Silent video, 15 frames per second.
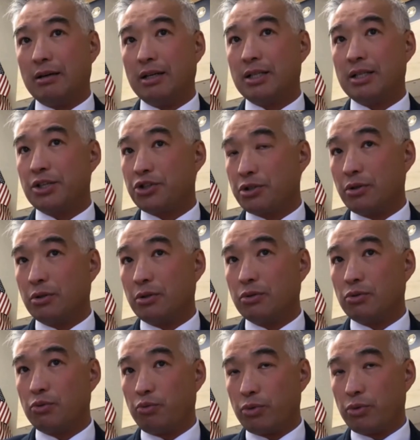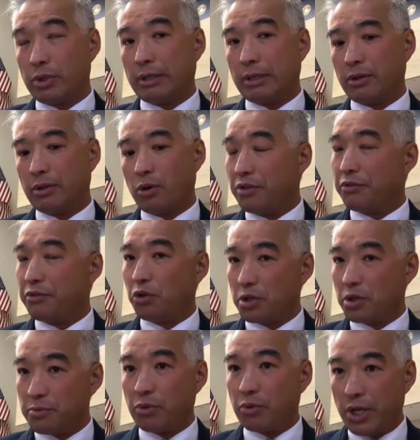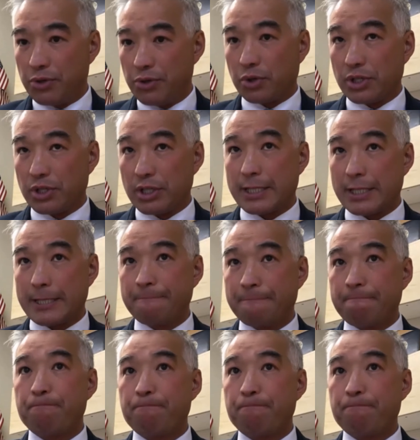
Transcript: additional law enforcement resources,